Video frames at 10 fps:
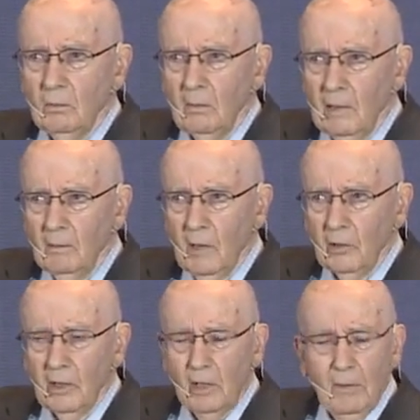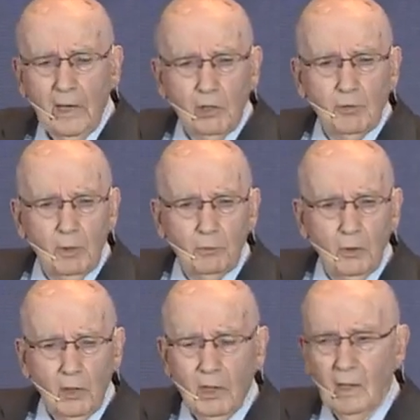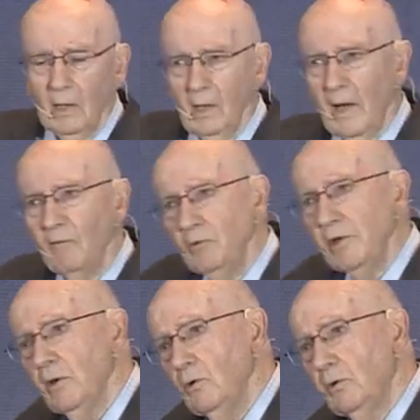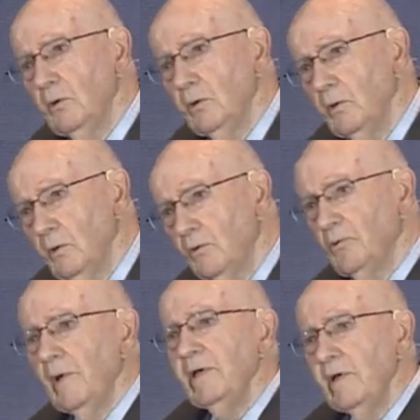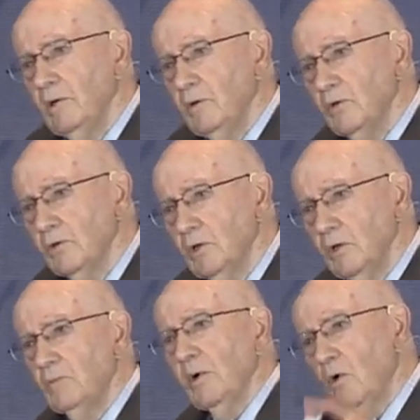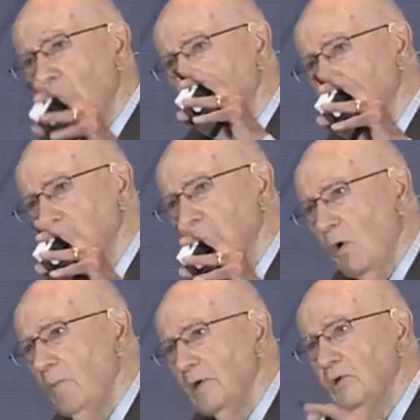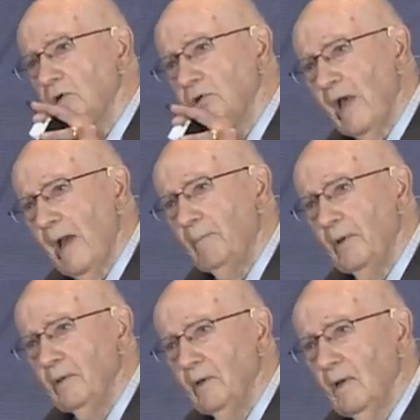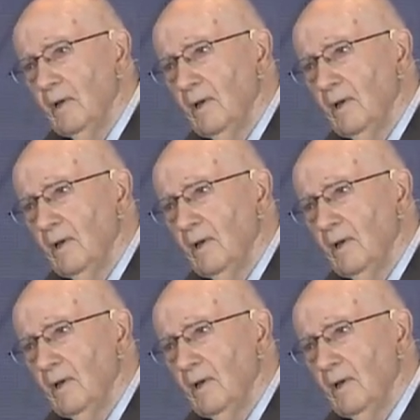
marketing management book every 3 years is because so much has happened